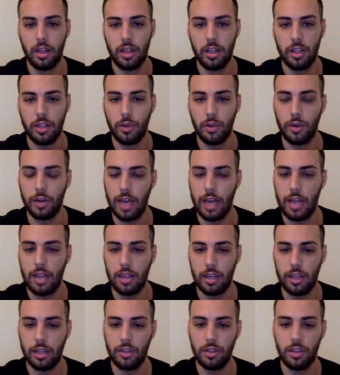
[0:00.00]
you're an
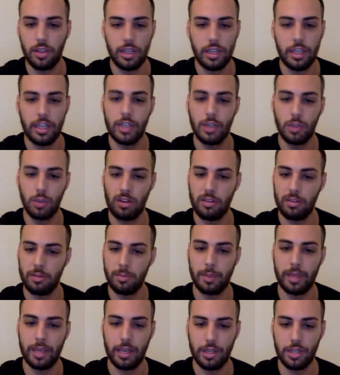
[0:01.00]
athlete. It's one of the
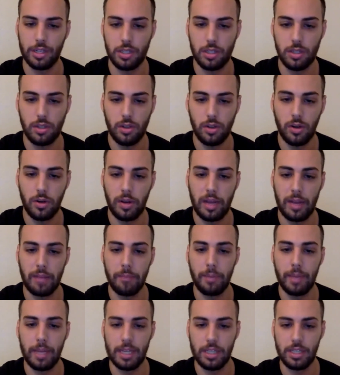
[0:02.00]
biggest or,
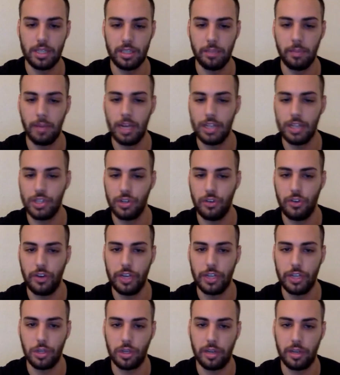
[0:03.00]
and best demand
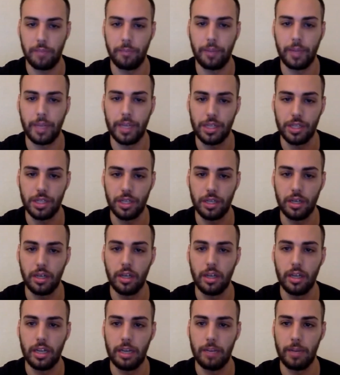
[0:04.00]
generation campaigns in
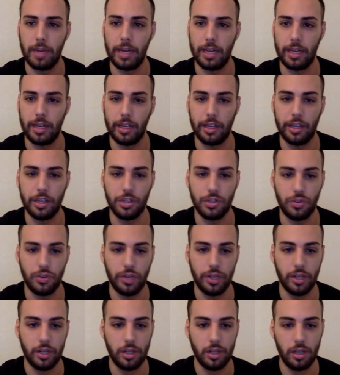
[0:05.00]
in marketing
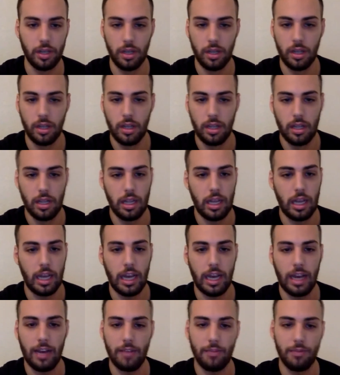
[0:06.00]
history. I
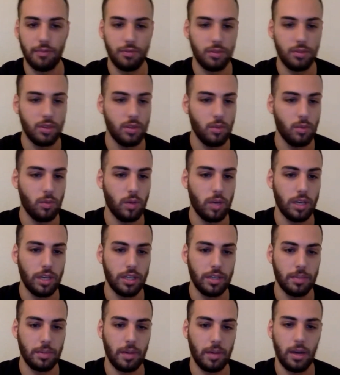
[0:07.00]
have
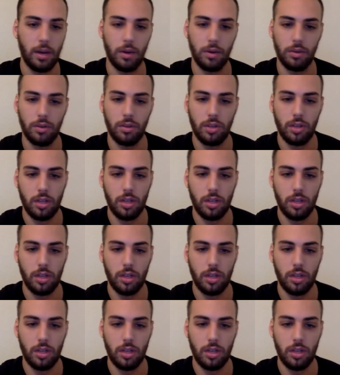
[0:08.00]
ones about